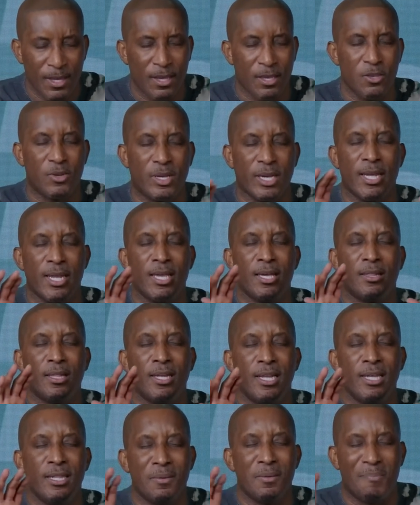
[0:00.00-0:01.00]
You can heal
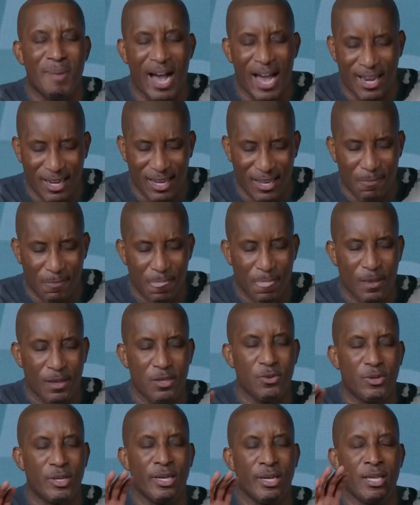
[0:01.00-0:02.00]
it in the body.
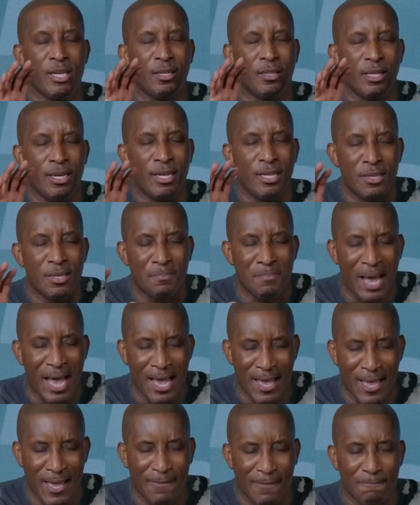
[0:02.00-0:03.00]
You can heal it in the
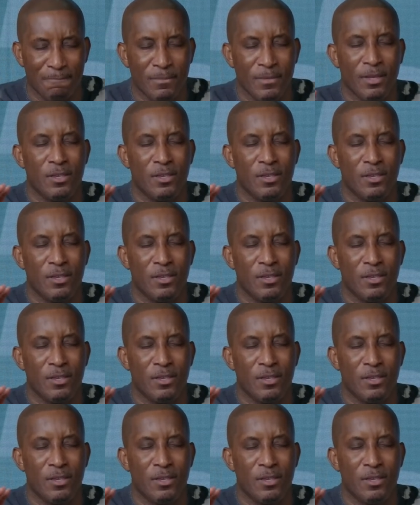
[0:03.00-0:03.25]
mind.